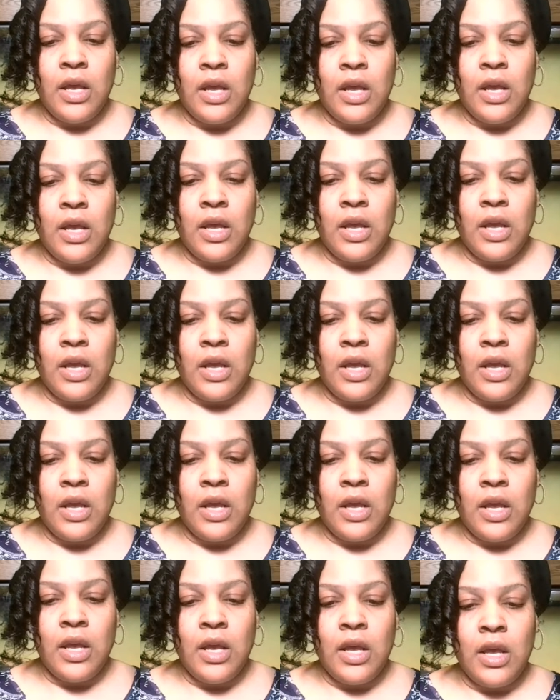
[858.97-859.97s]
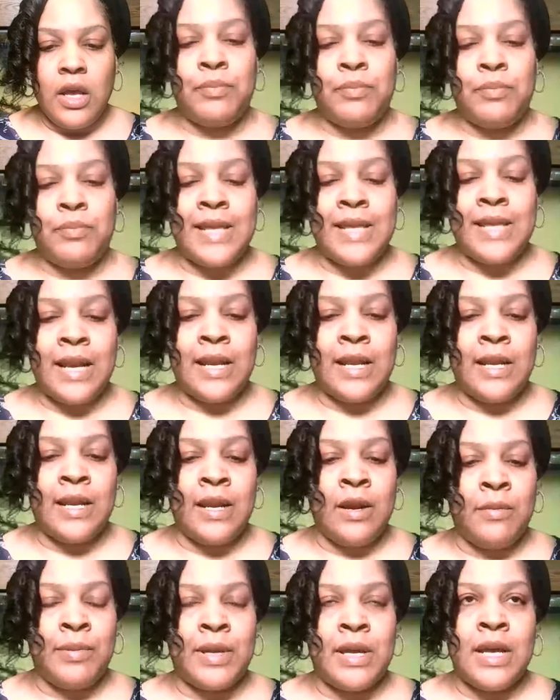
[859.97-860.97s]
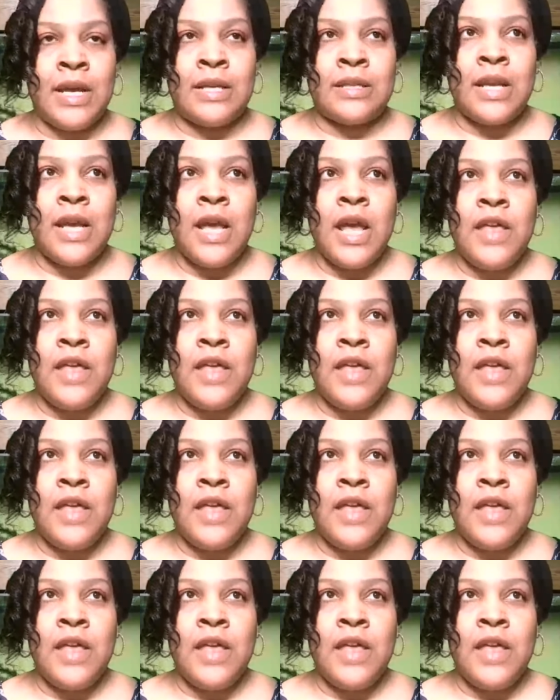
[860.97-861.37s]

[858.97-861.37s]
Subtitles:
I have to put that in there because